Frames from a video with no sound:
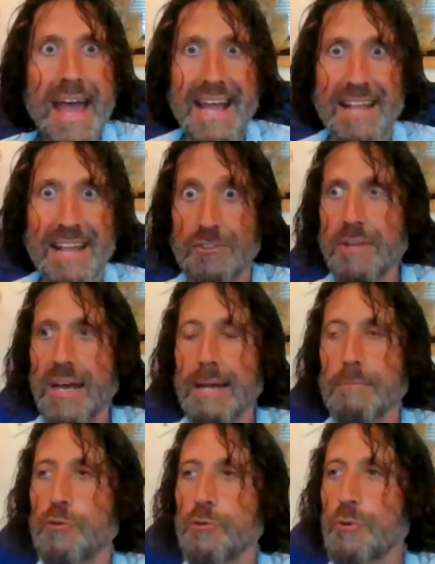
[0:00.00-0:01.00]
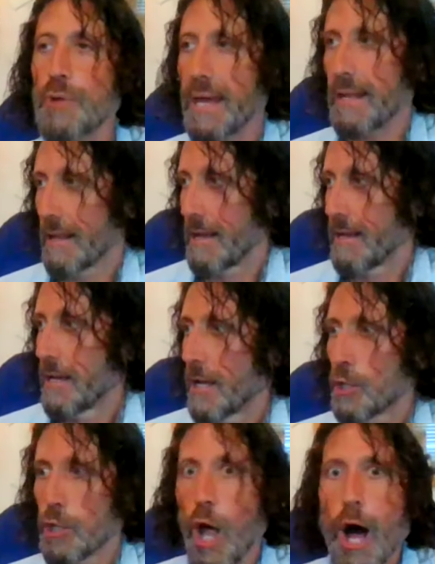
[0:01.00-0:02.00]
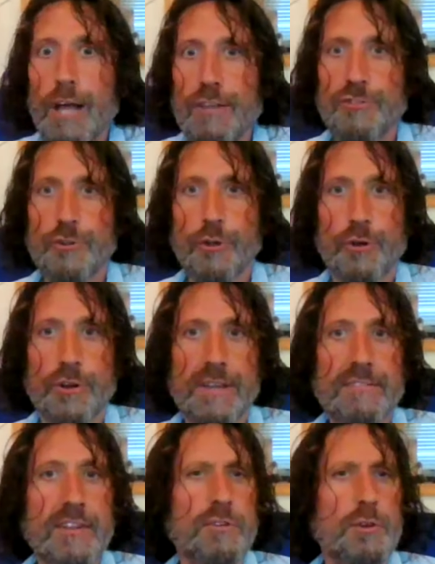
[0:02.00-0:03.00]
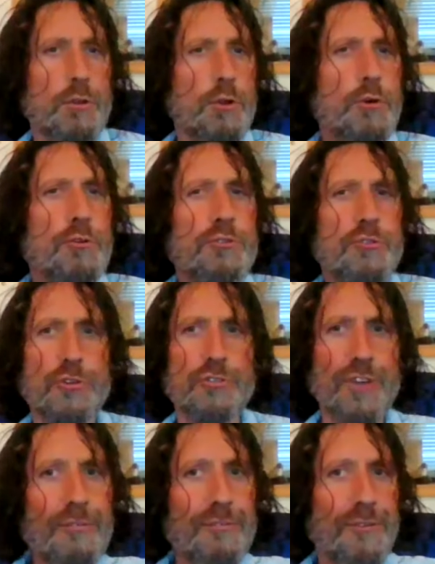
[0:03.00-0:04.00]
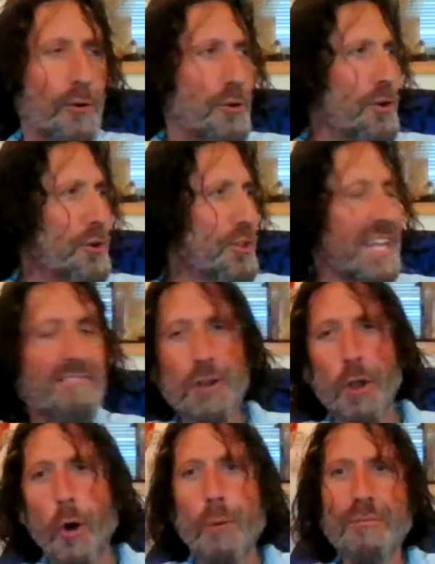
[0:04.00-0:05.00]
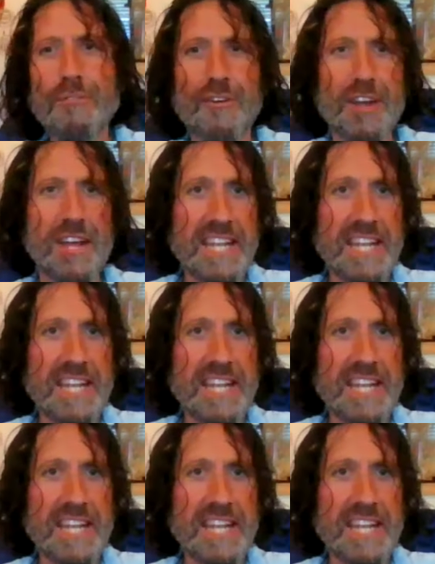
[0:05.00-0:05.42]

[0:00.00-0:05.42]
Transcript: and sometimes you get lost, or even if you lose your cell phone or leave it home for a